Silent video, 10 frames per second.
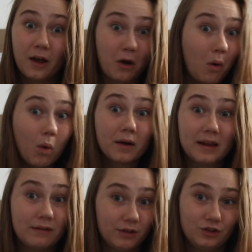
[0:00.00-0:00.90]
or
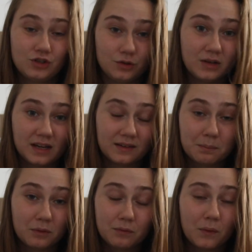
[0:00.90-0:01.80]
even 2 days
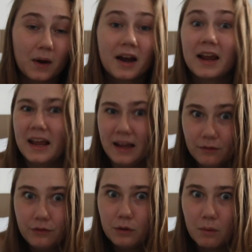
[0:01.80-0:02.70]
before
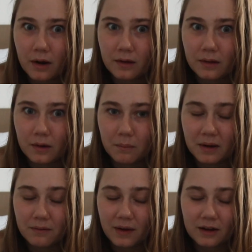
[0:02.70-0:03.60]
if you want a little
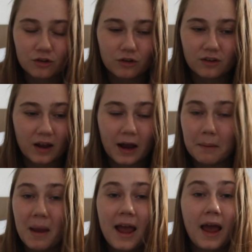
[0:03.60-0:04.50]
bit of extra
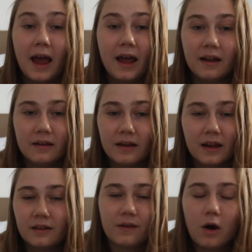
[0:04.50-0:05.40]
time, and
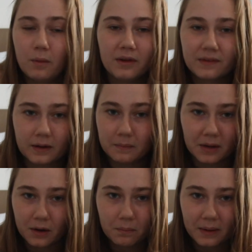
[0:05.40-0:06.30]
it's always going to
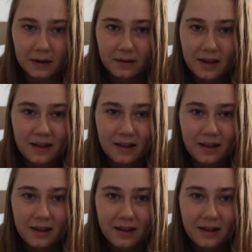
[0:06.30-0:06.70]
be open.